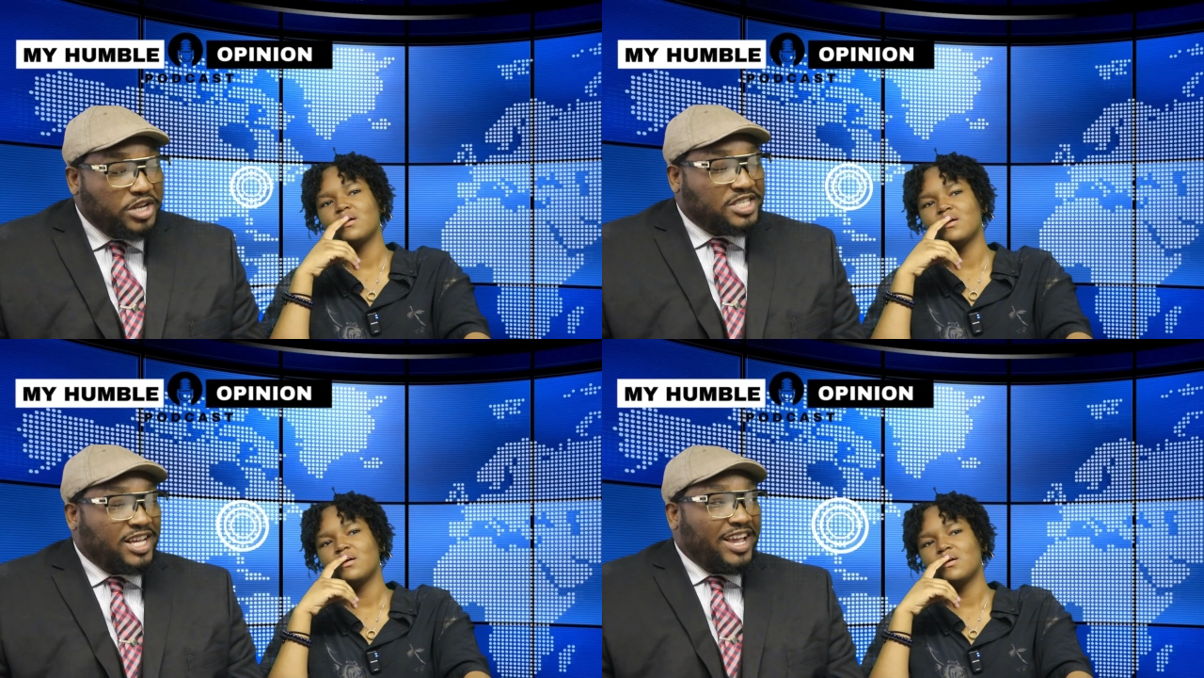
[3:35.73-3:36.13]

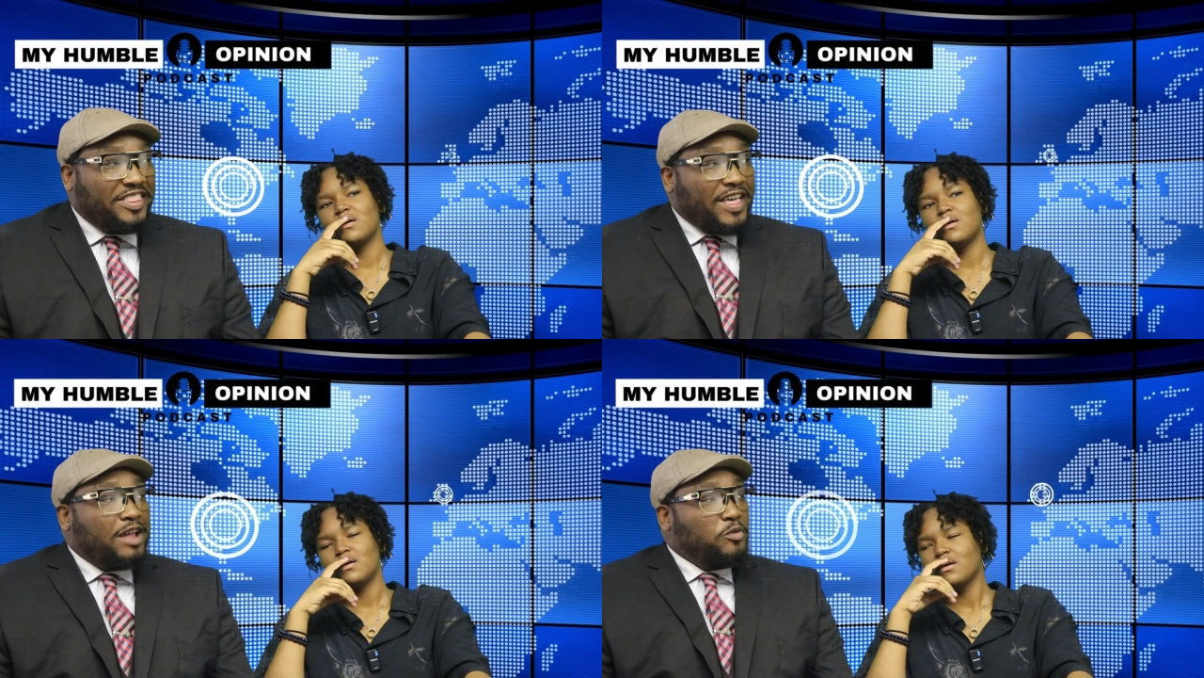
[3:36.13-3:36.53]
Speaker 1: would say
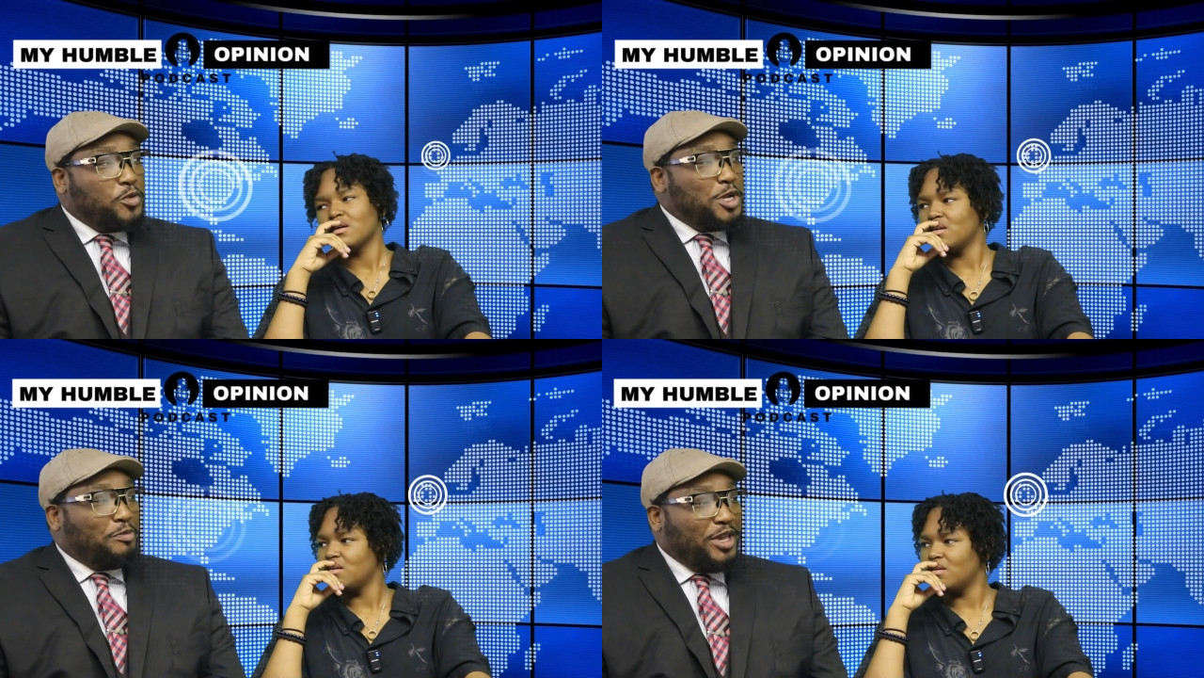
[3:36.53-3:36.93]
that
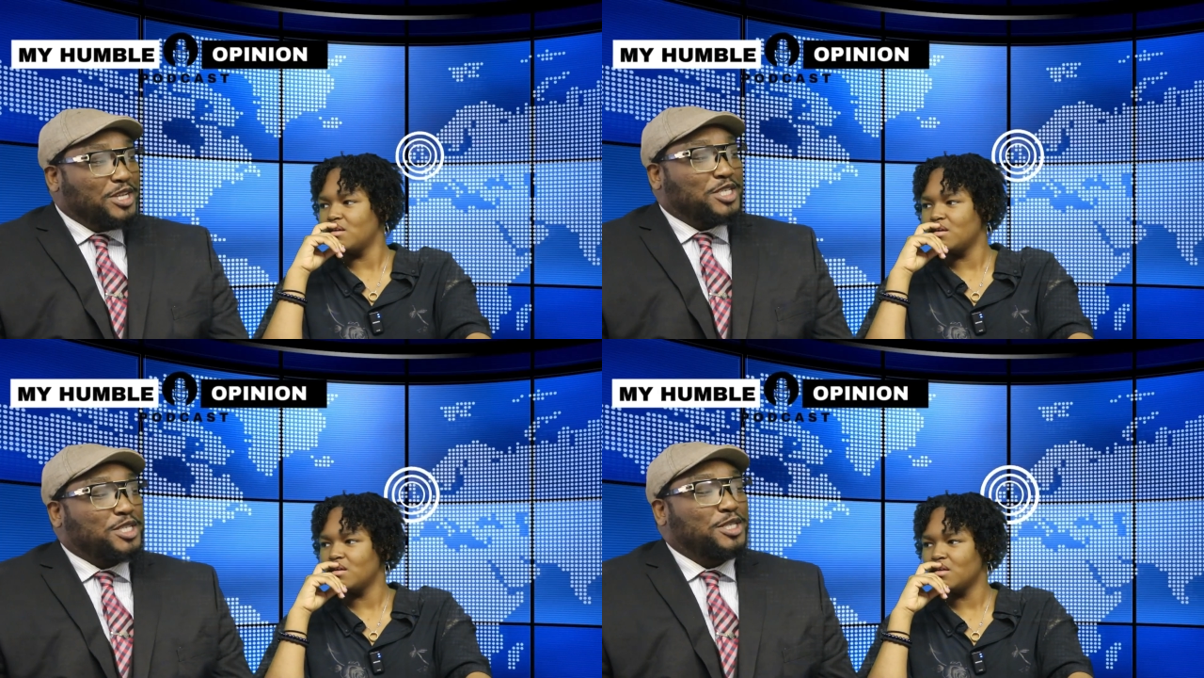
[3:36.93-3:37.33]
would be
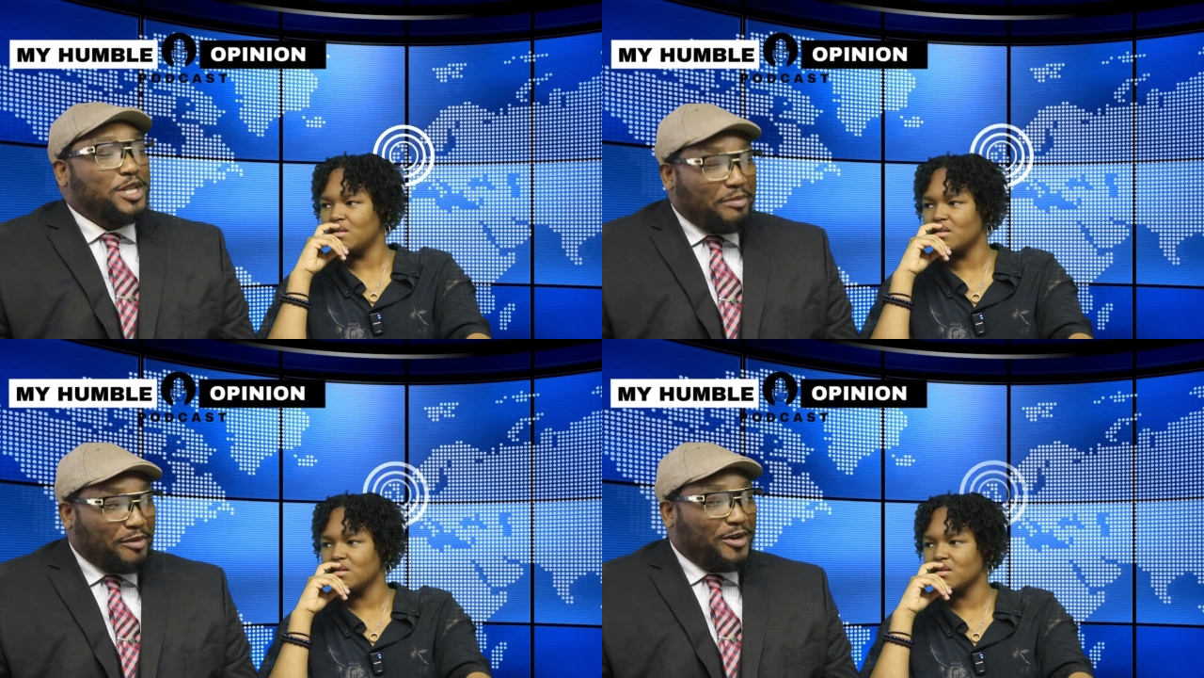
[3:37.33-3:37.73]
a
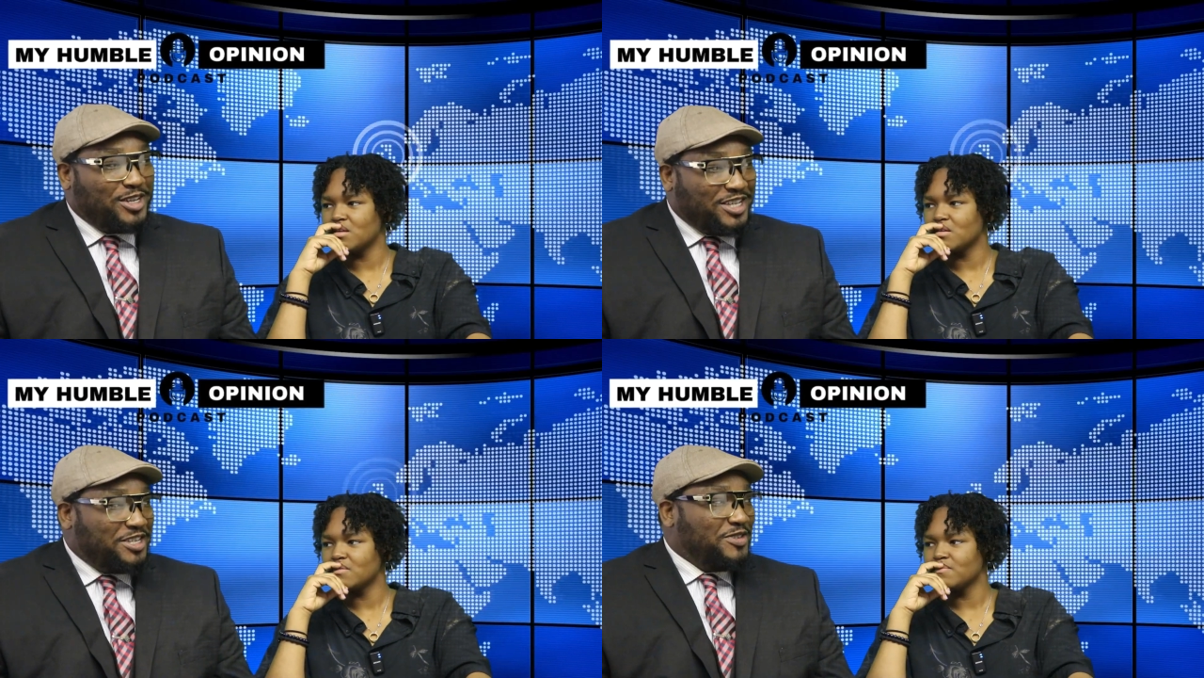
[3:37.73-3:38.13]
slippery
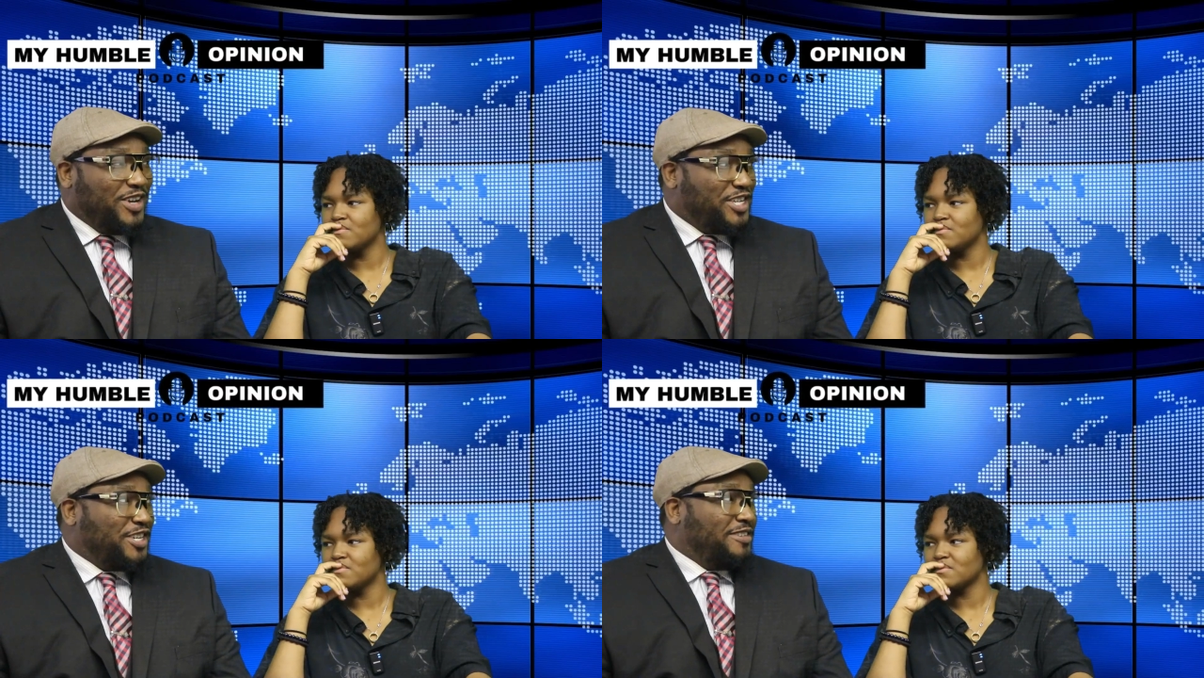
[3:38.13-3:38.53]

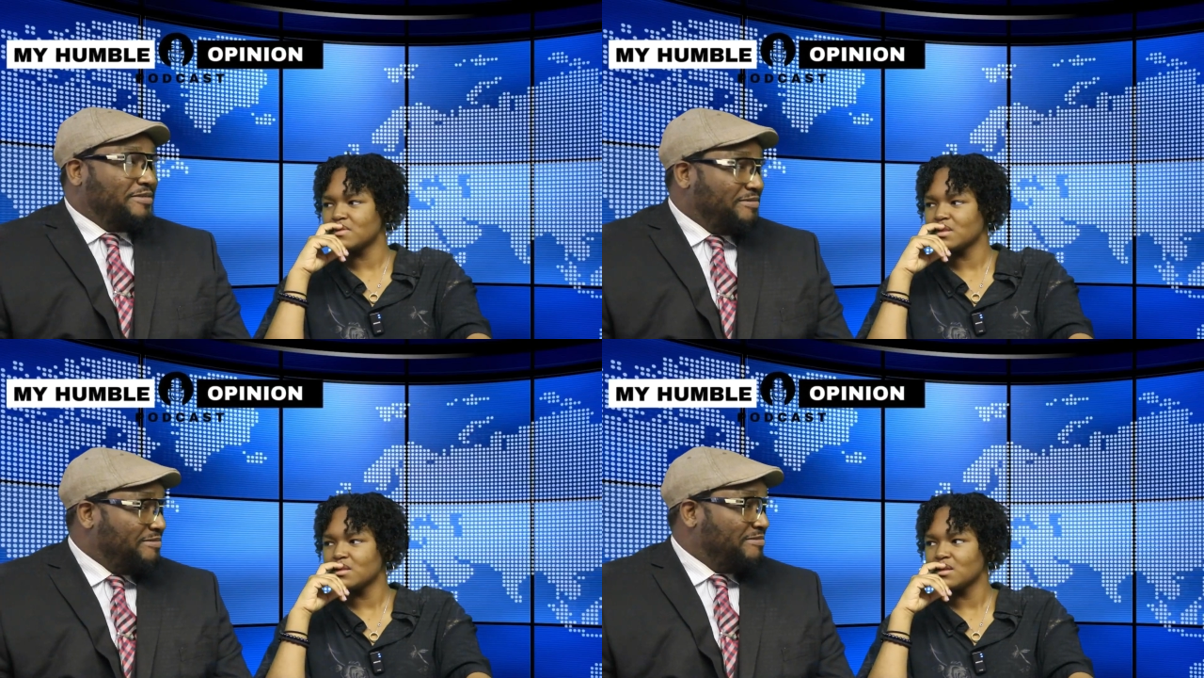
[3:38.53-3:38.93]
situation.